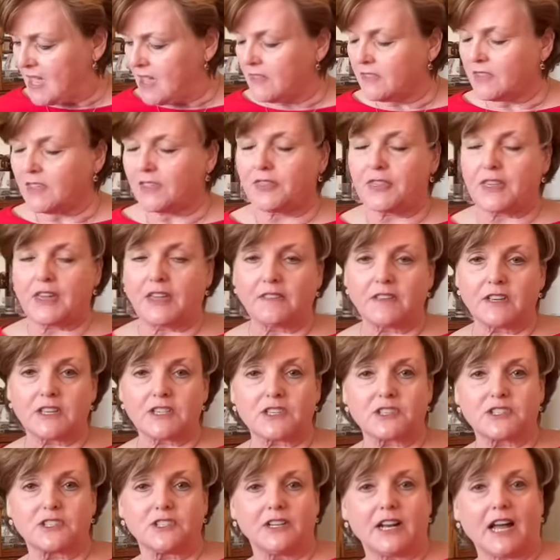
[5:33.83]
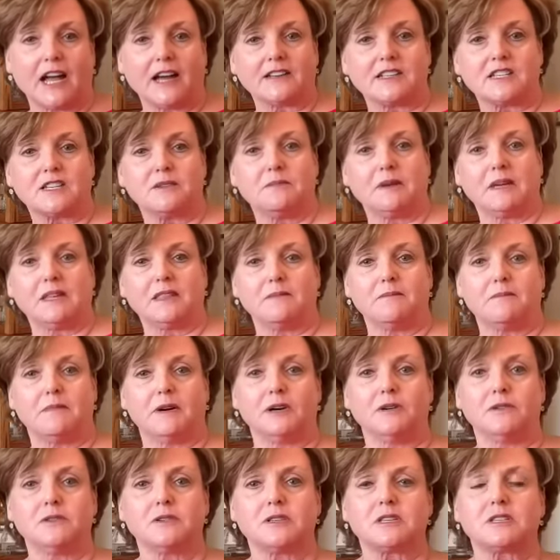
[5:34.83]
the thing that stood out to me the
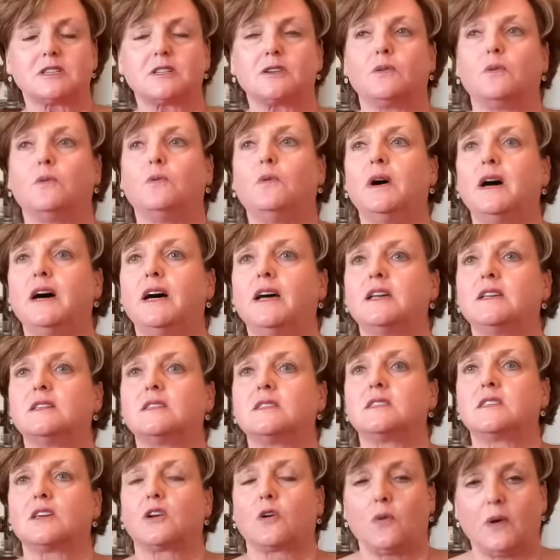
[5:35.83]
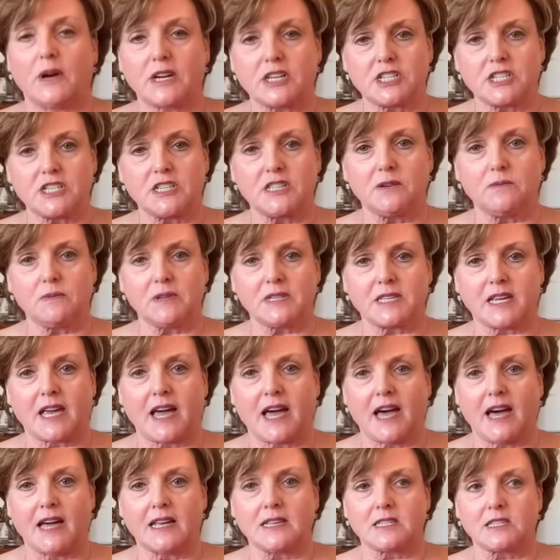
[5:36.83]
most was the question that was
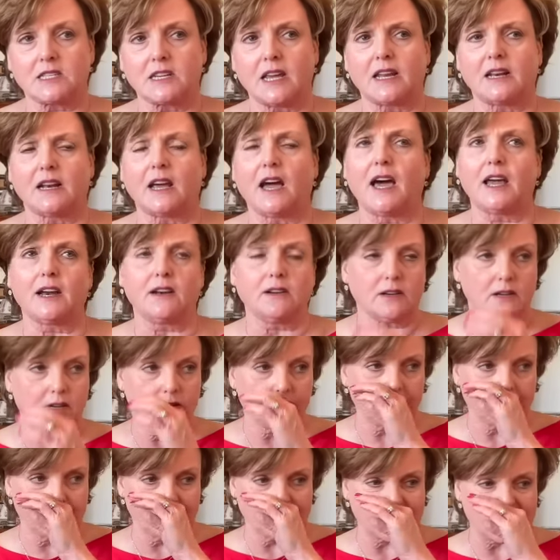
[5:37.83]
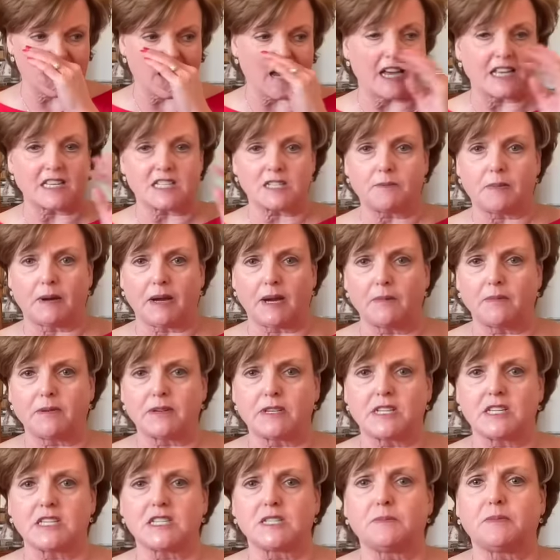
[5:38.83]
asked, and I don't know if it was asked by a
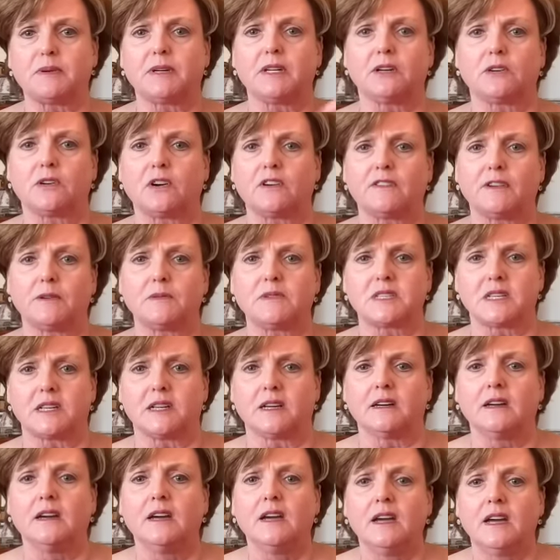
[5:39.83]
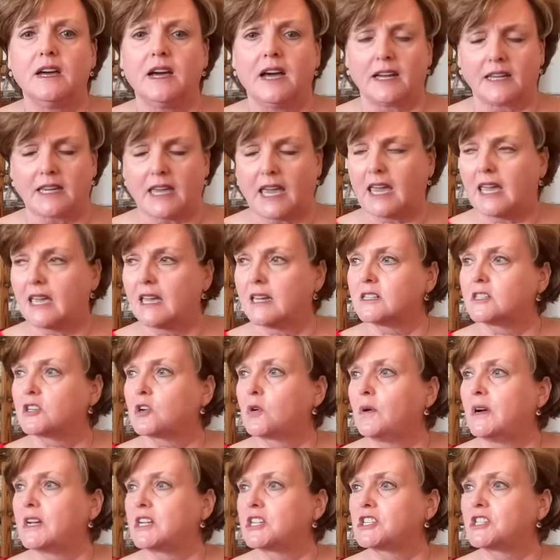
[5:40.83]
participant or if it was a canned
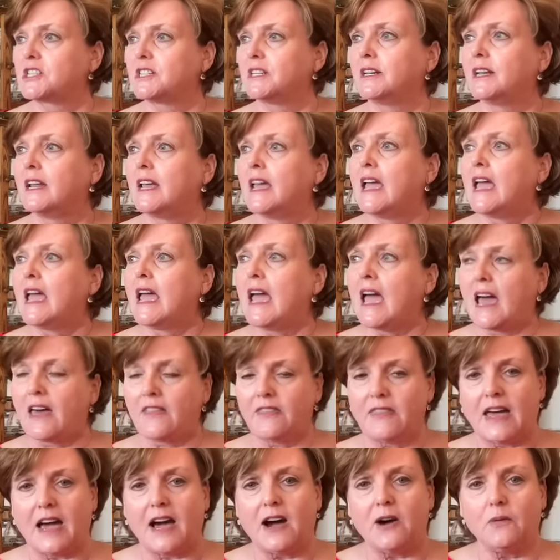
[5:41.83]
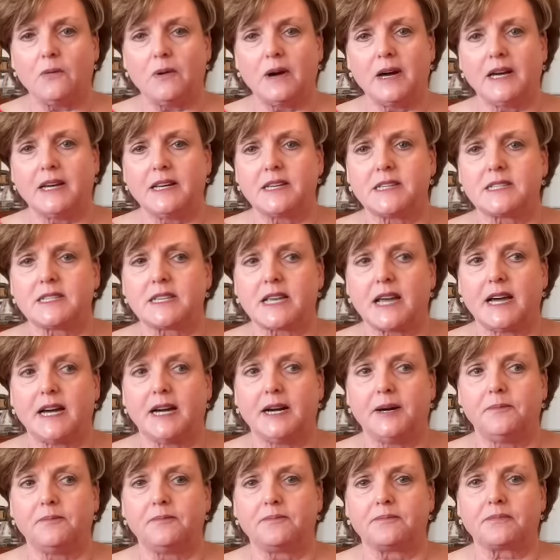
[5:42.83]
question, and that was,
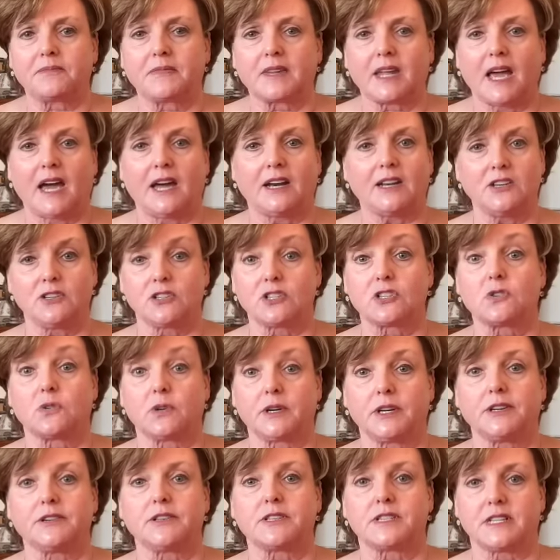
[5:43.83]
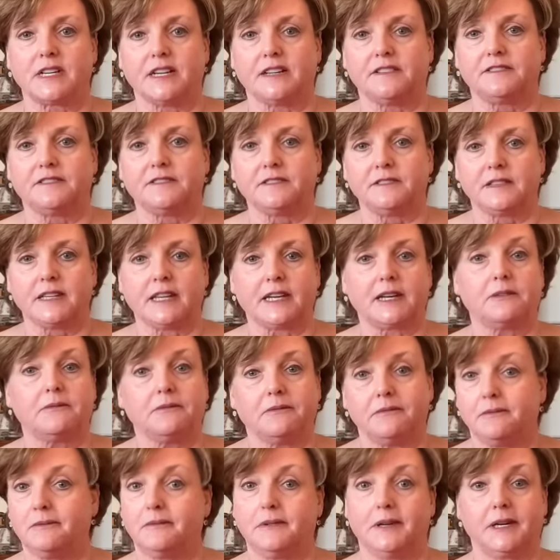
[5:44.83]
how do you store your stuff? Like,
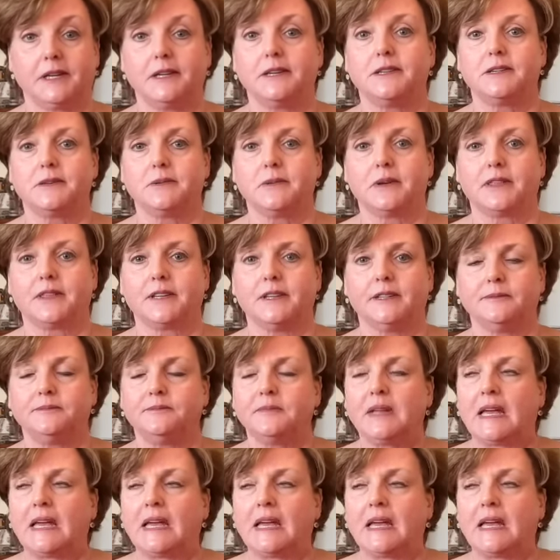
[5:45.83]
what do you do with it?